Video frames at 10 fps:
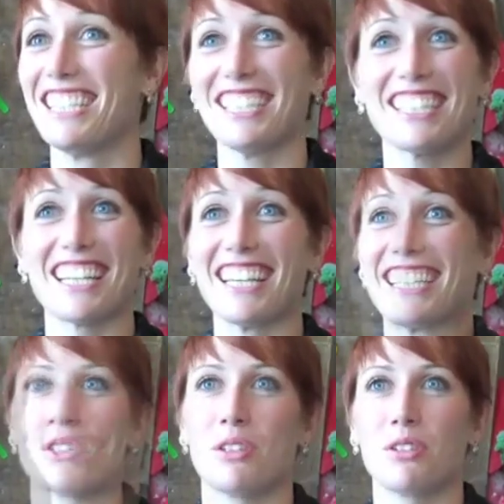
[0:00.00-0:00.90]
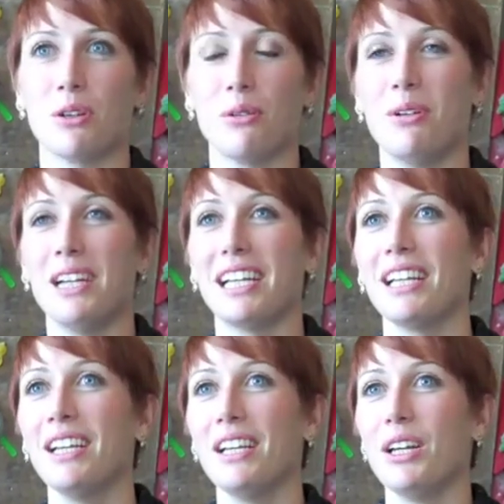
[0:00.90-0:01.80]
Just us. So we
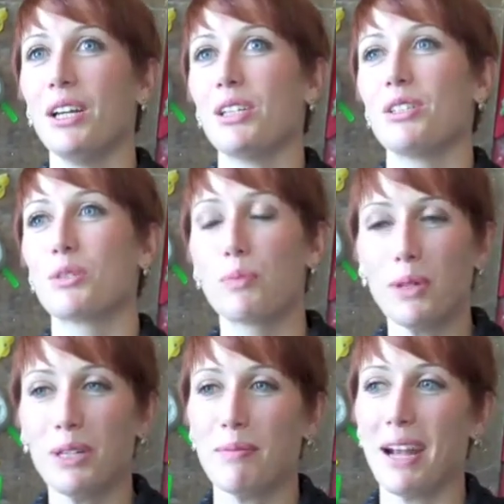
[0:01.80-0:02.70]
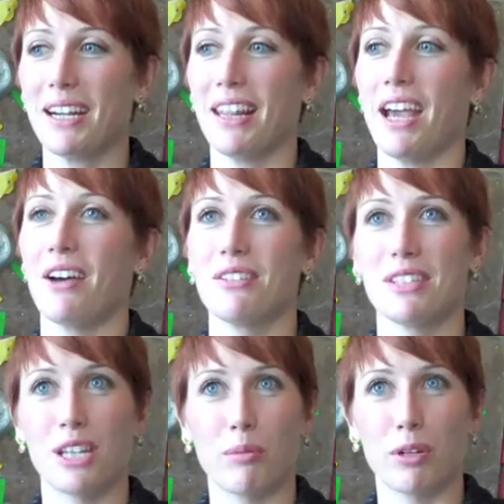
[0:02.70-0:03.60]
sprinted back to the
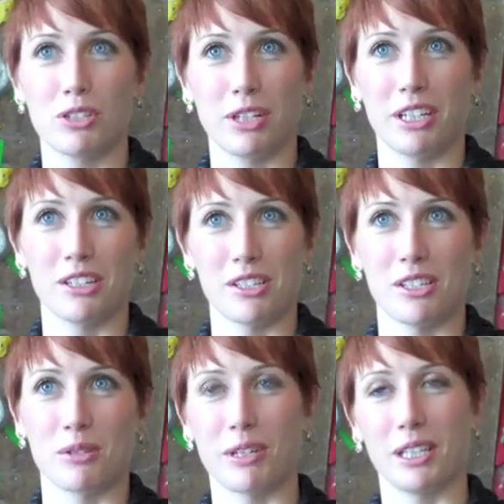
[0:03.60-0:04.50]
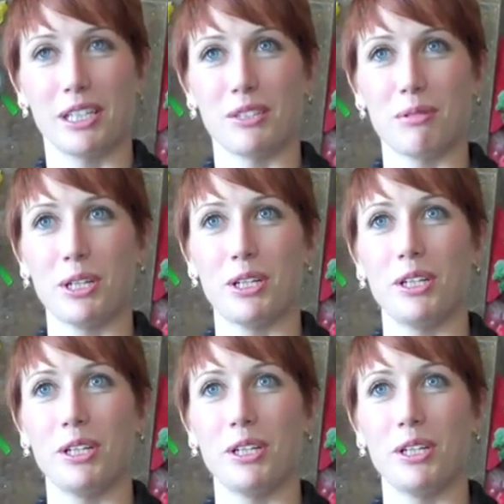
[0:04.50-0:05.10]
house, set up our trainers as quickly as we could.